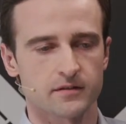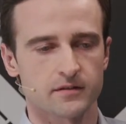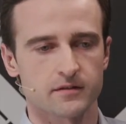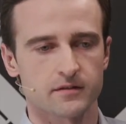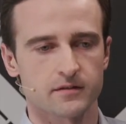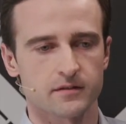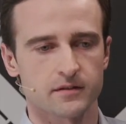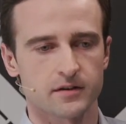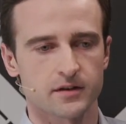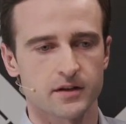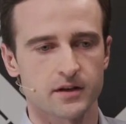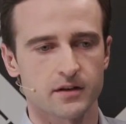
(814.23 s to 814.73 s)

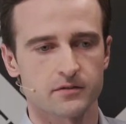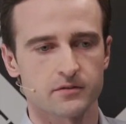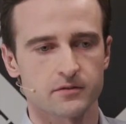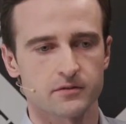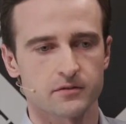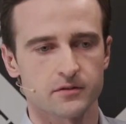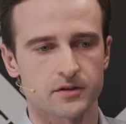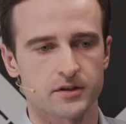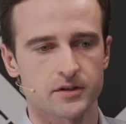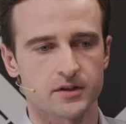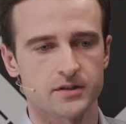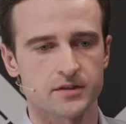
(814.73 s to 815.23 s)
now
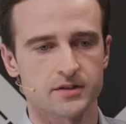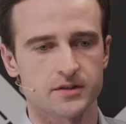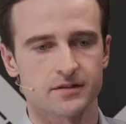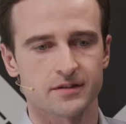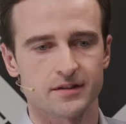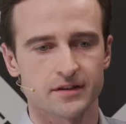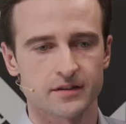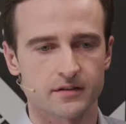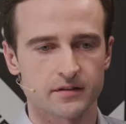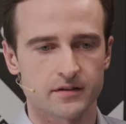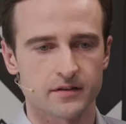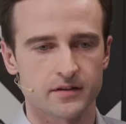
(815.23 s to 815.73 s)
he is
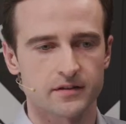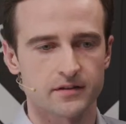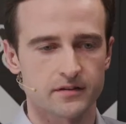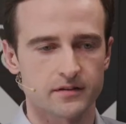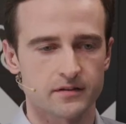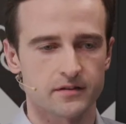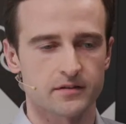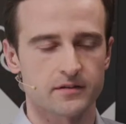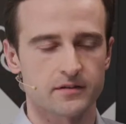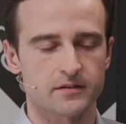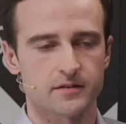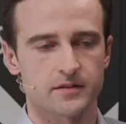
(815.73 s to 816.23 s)
clearly
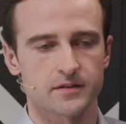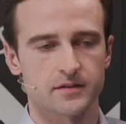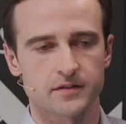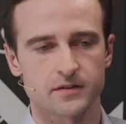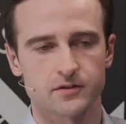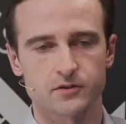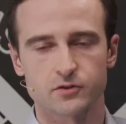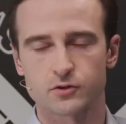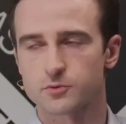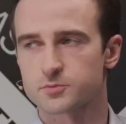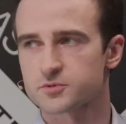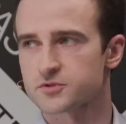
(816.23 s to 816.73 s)
in the
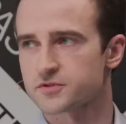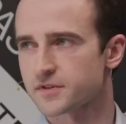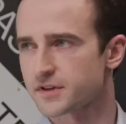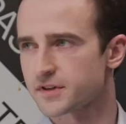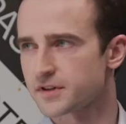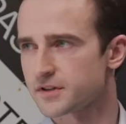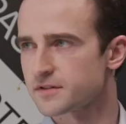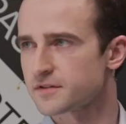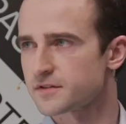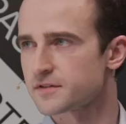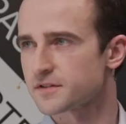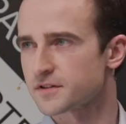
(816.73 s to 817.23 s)
top
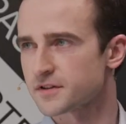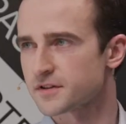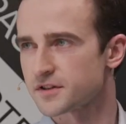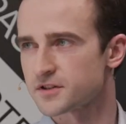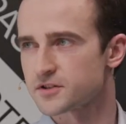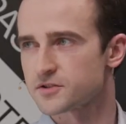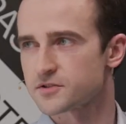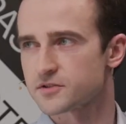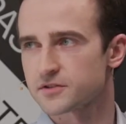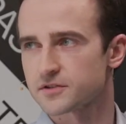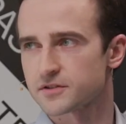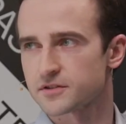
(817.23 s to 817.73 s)
3.
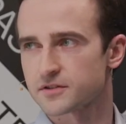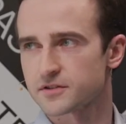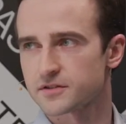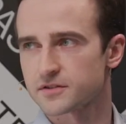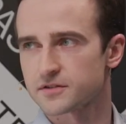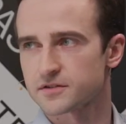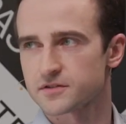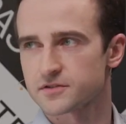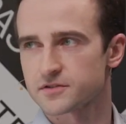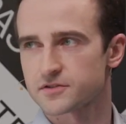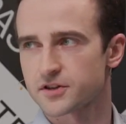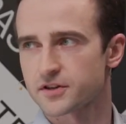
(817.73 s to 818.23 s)
He's
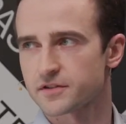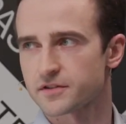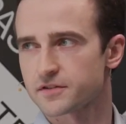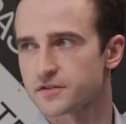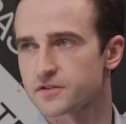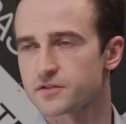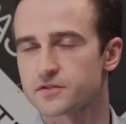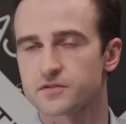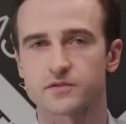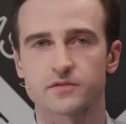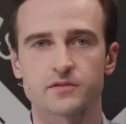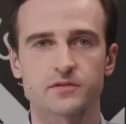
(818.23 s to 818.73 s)
sharing
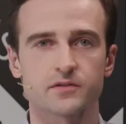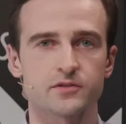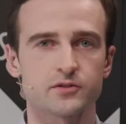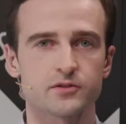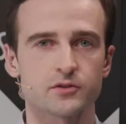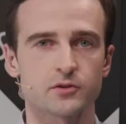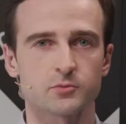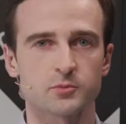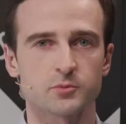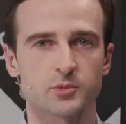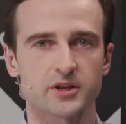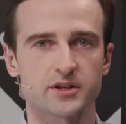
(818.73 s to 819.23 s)

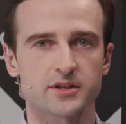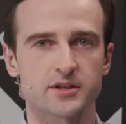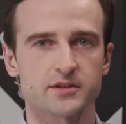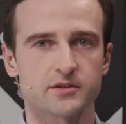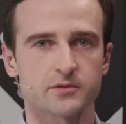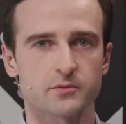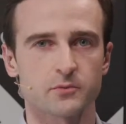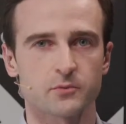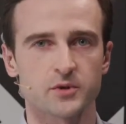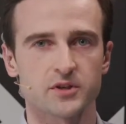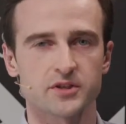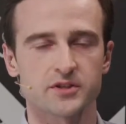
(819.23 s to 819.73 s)
3rd place
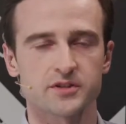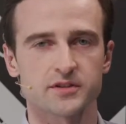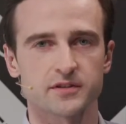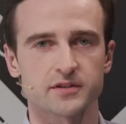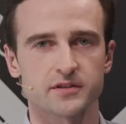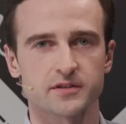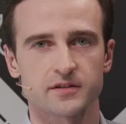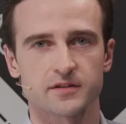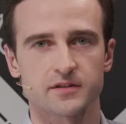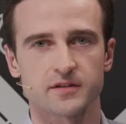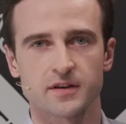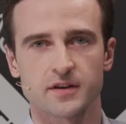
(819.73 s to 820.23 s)
with
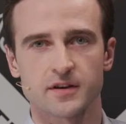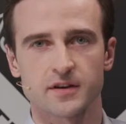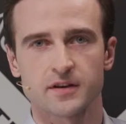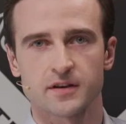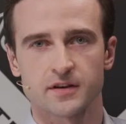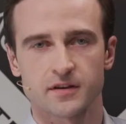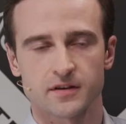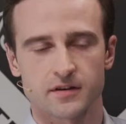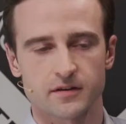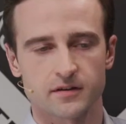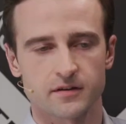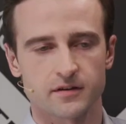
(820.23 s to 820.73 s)

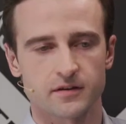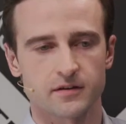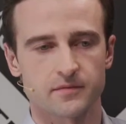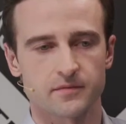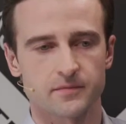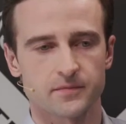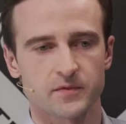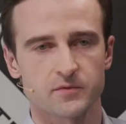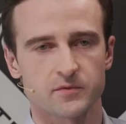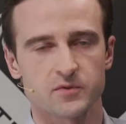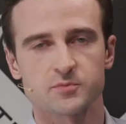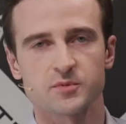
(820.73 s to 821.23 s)

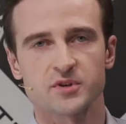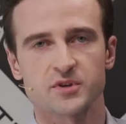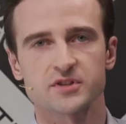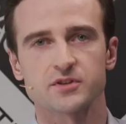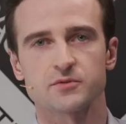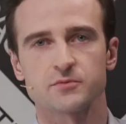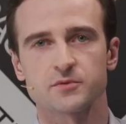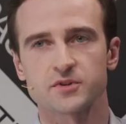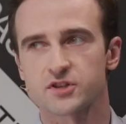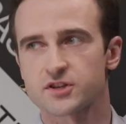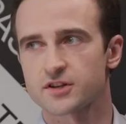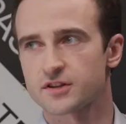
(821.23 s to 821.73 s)

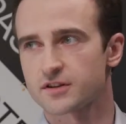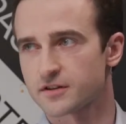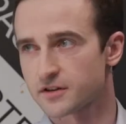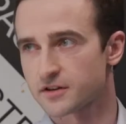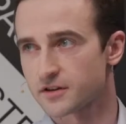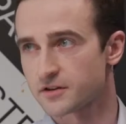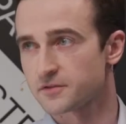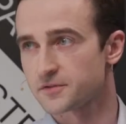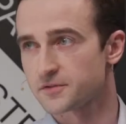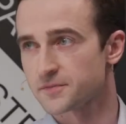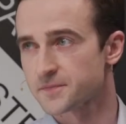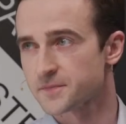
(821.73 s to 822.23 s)
Maxime
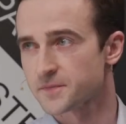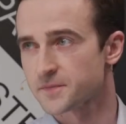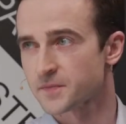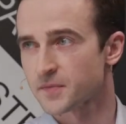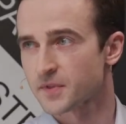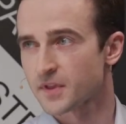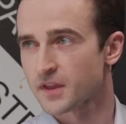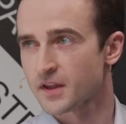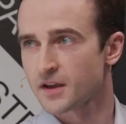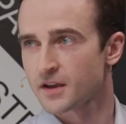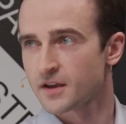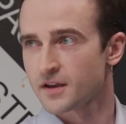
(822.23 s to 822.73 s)
VACHIER-LAGRAVE.
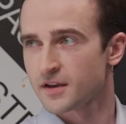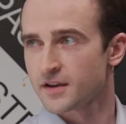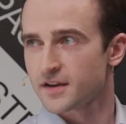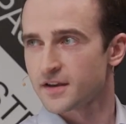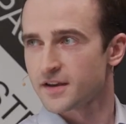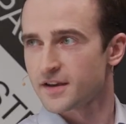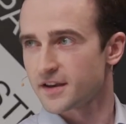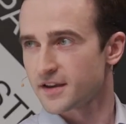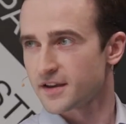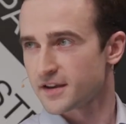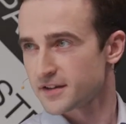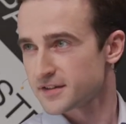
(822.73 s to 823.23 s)

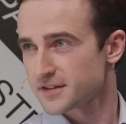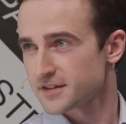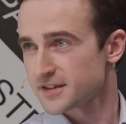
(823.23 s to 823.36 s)
And